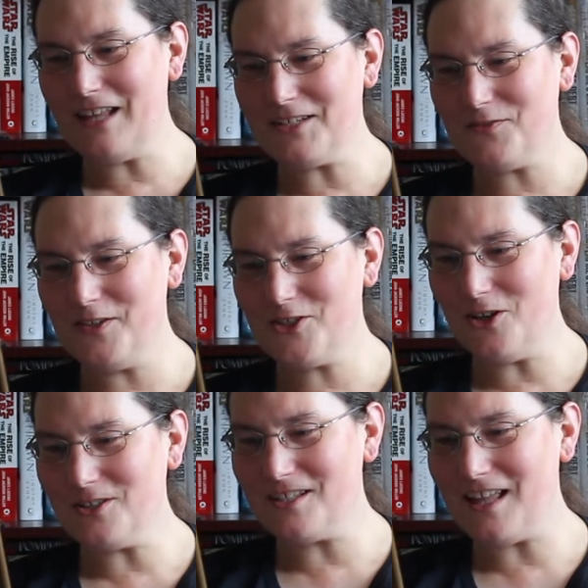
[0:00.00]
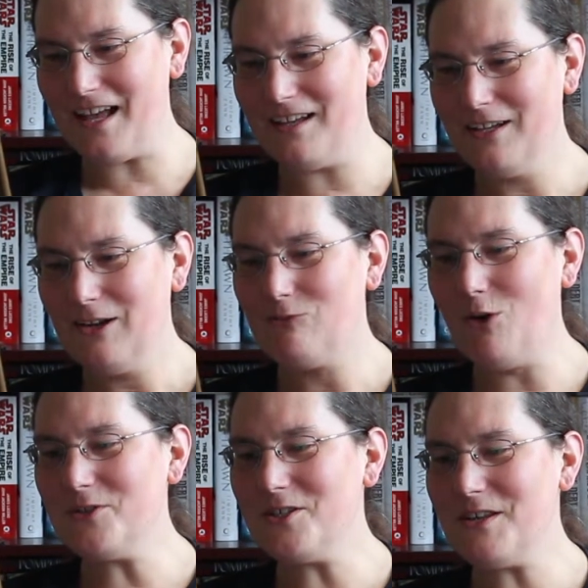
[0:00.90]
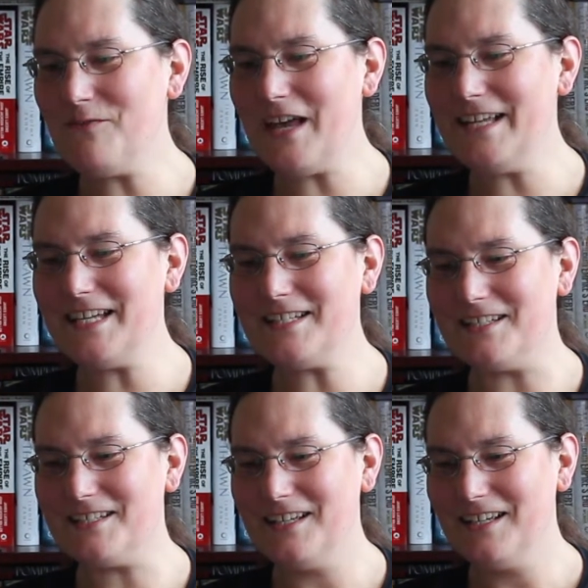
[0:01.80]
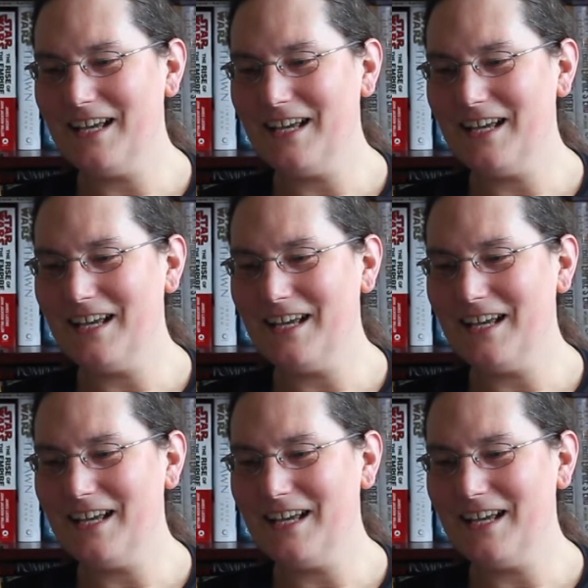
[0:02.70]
last few shots there? Rolls as if they didn't.